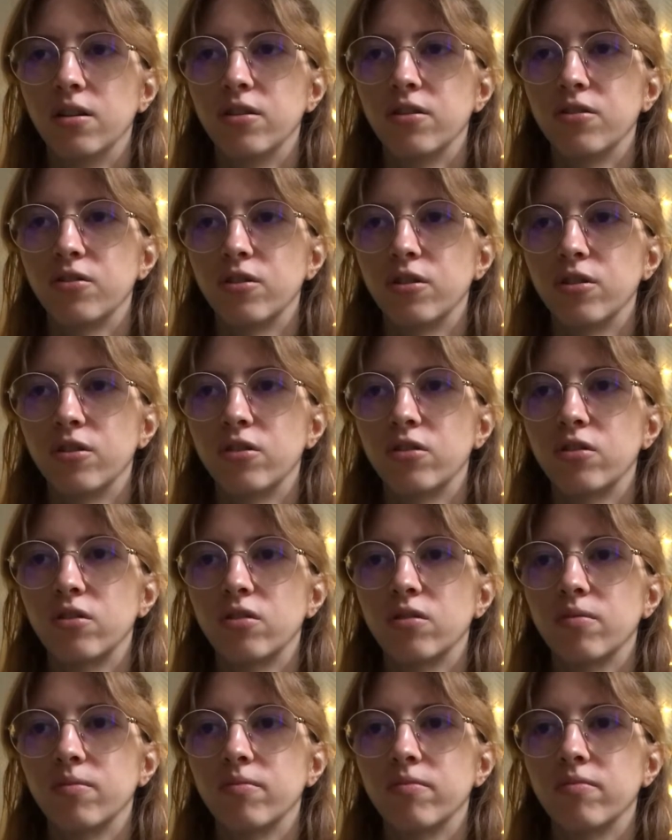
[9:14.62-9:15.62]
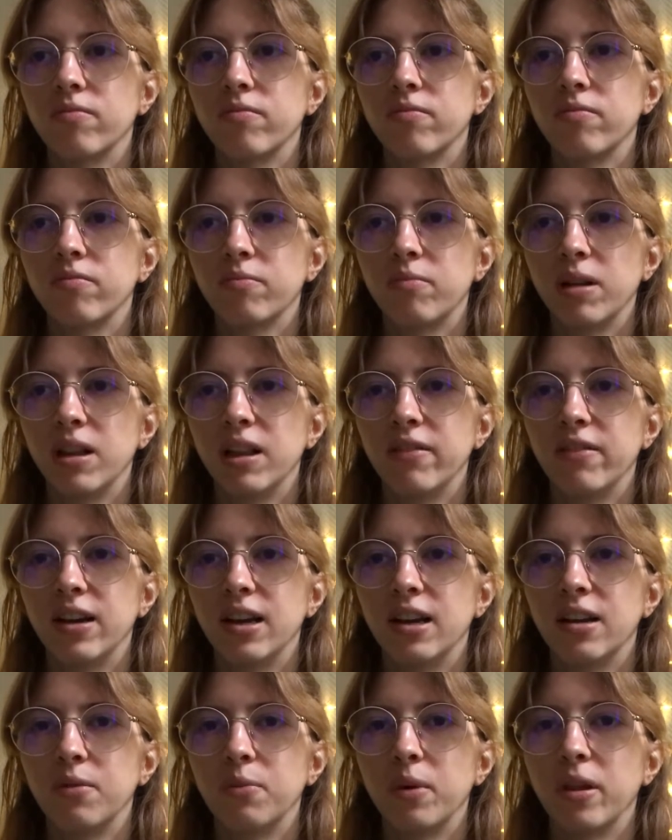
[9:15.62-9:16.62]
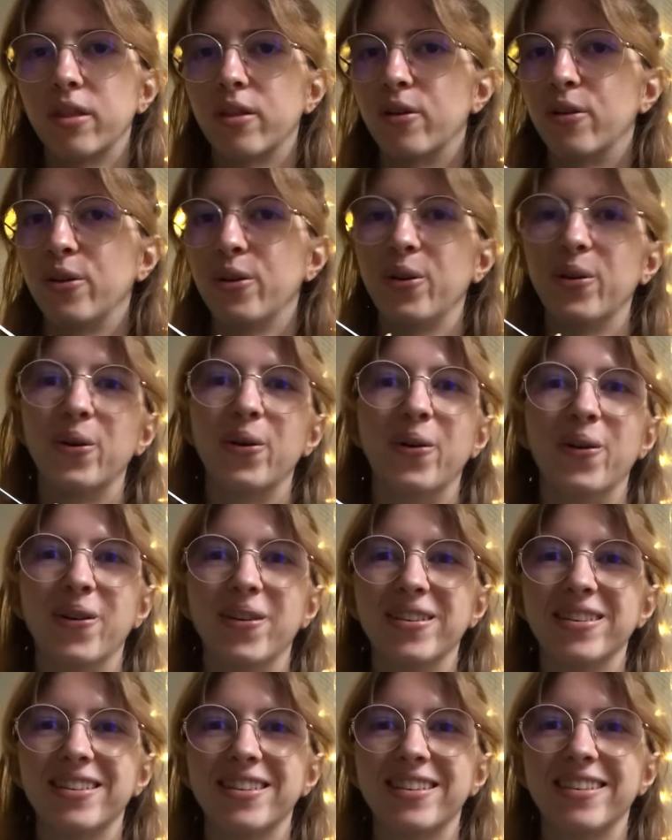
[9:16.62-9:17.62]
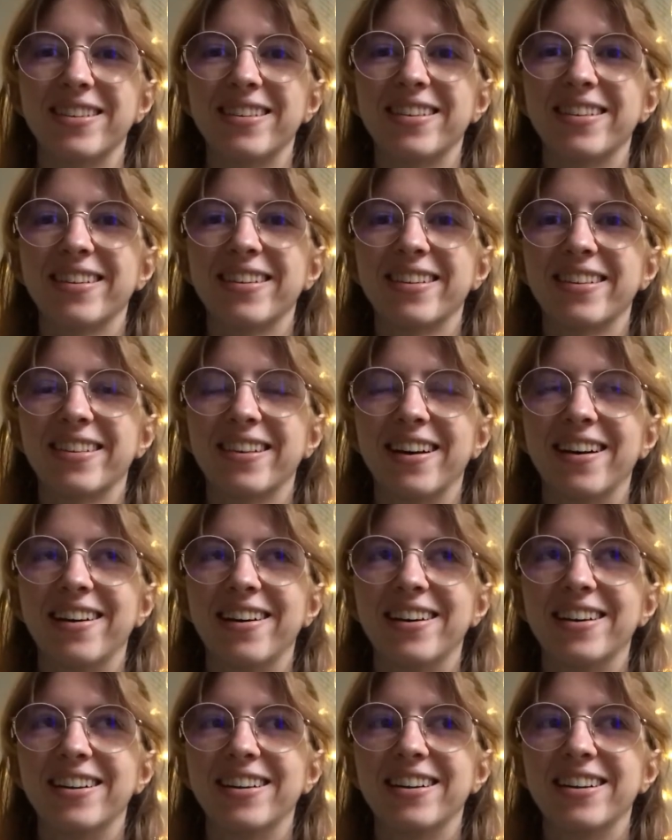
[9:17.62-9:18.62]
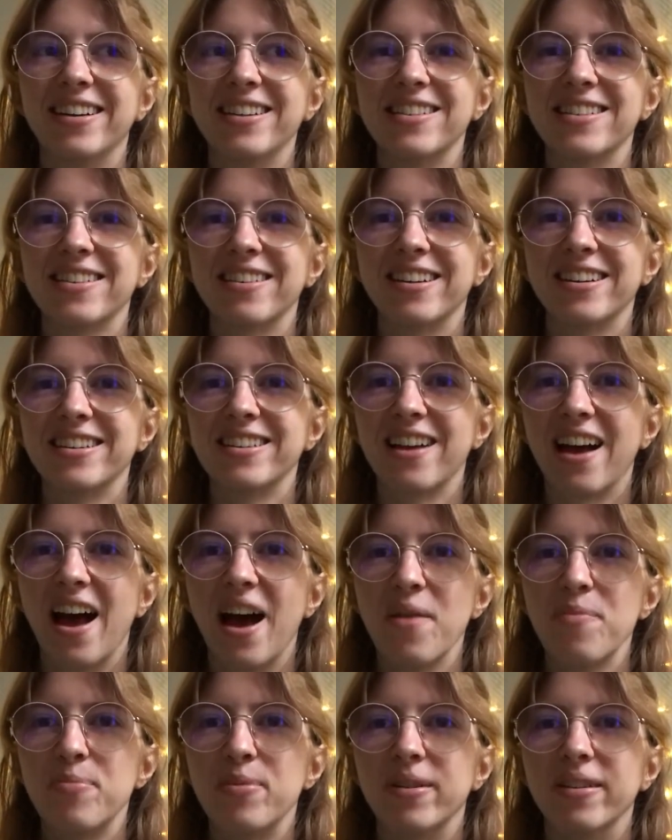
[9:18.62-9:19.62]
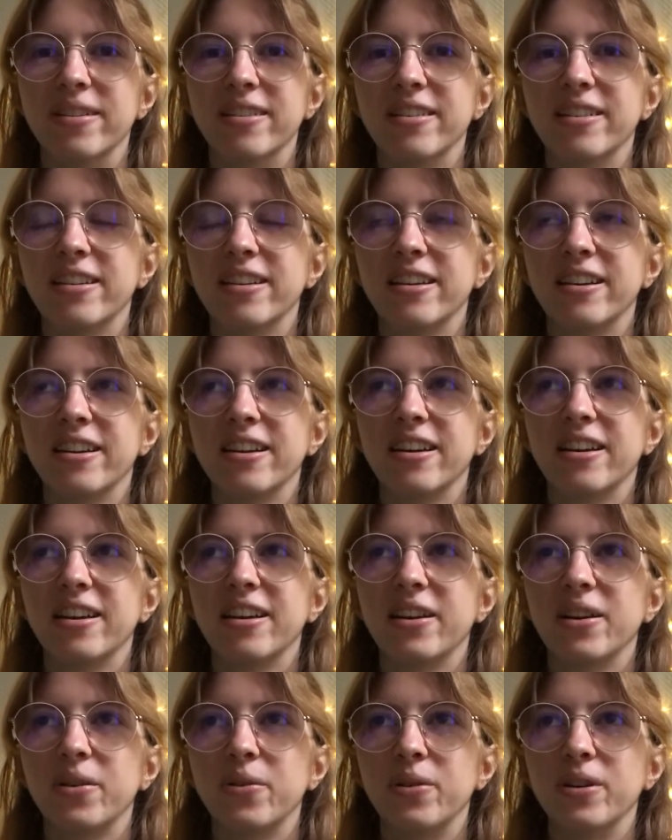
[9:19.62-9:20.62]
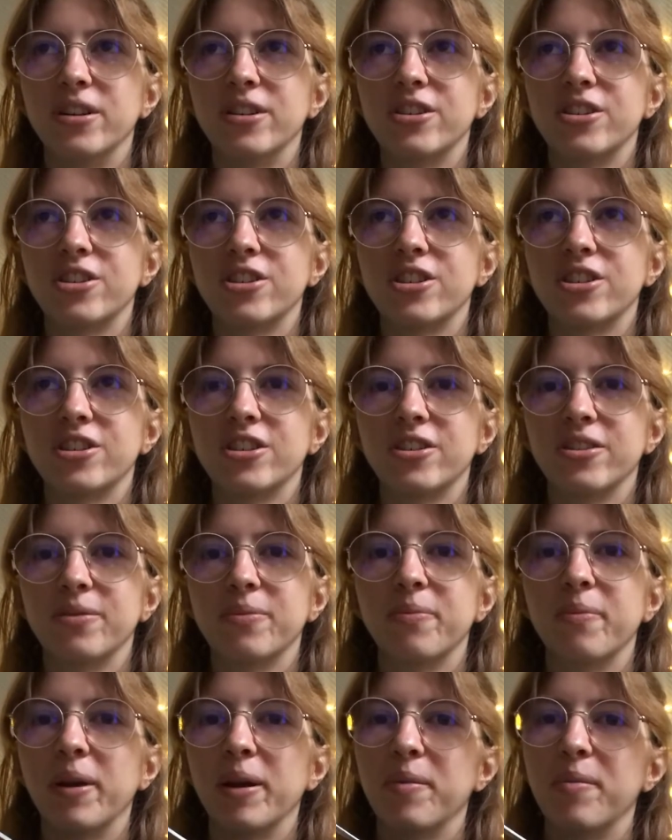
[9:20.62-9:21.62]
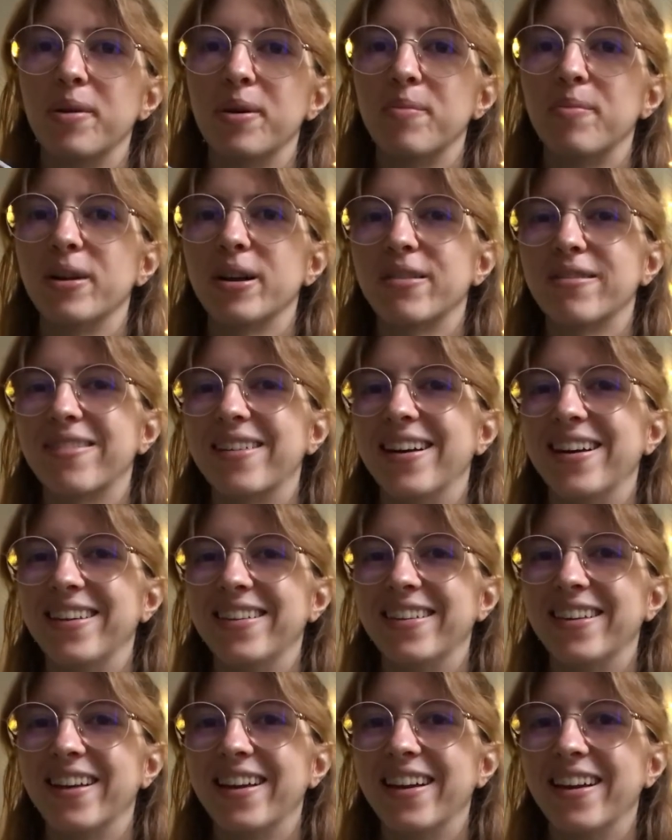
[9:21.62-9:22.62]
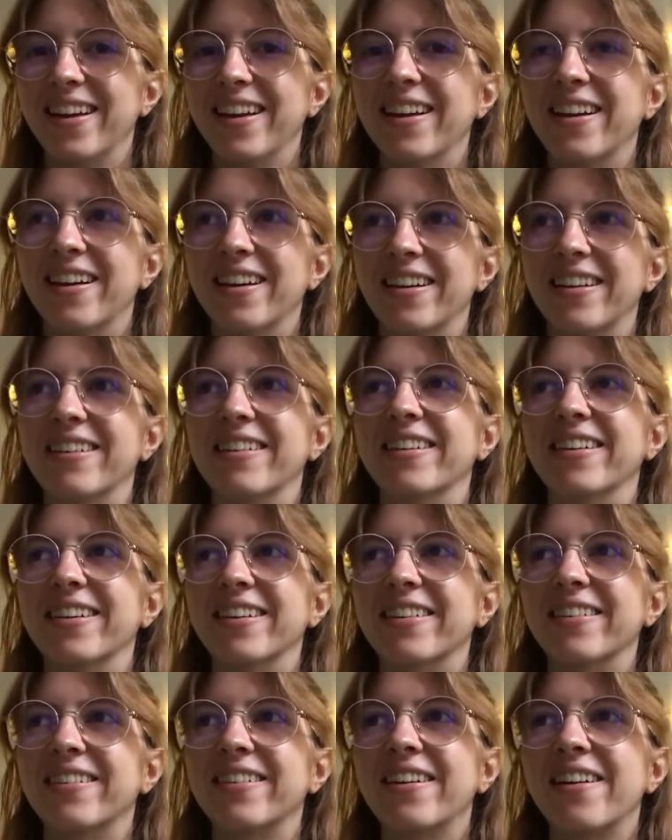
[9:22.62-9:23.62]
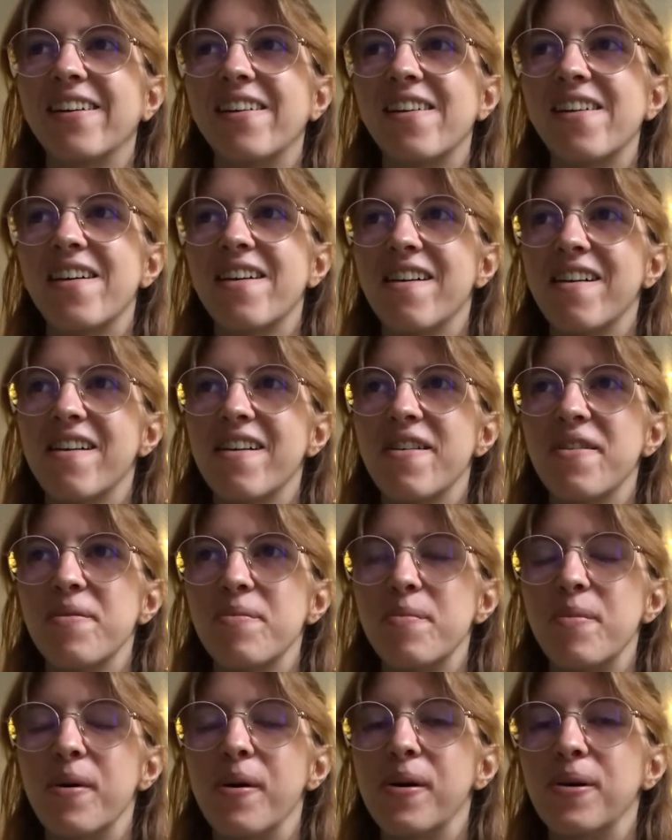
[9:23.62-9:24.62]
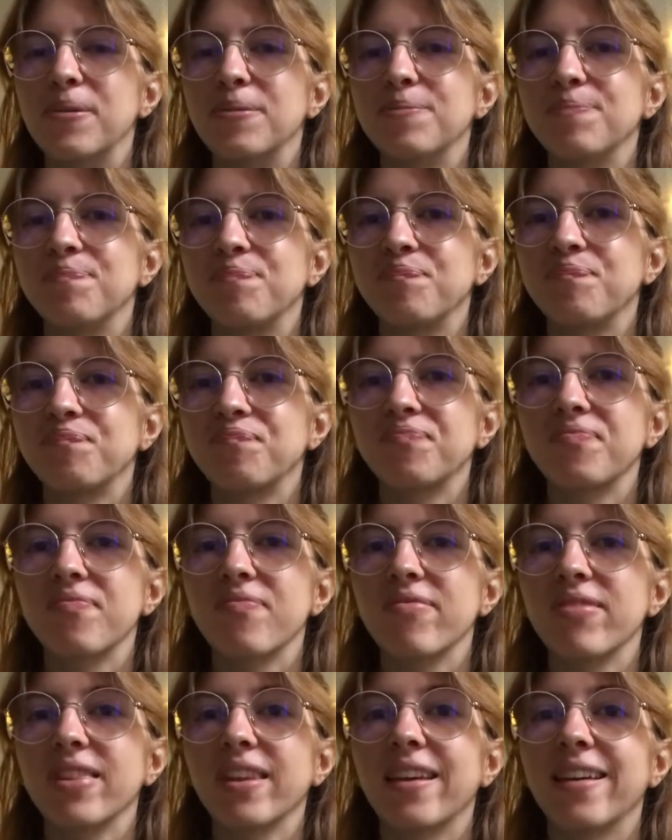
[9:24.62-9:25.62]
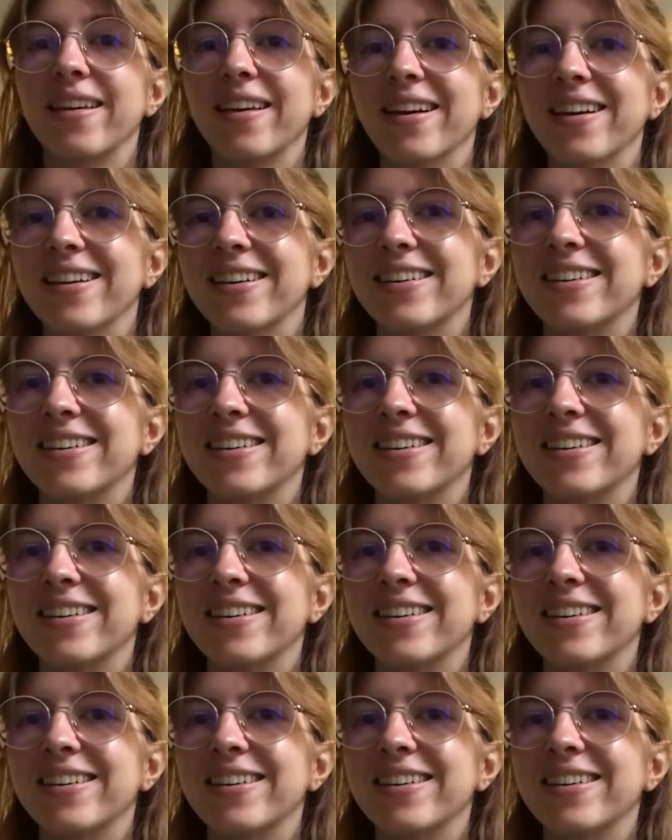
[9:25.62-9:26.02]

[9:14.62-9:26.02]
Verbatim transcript: just believe it with all your heart that it's going to happen which may be a bit crazy, I don't know, but yeah.